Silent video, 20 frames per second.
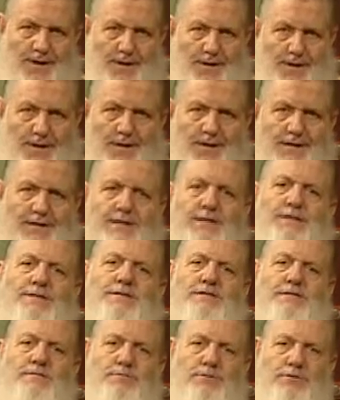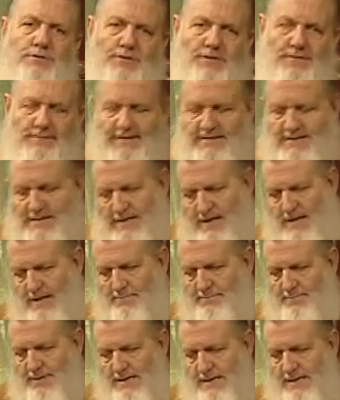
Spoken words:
Allah is the beauty of Islam.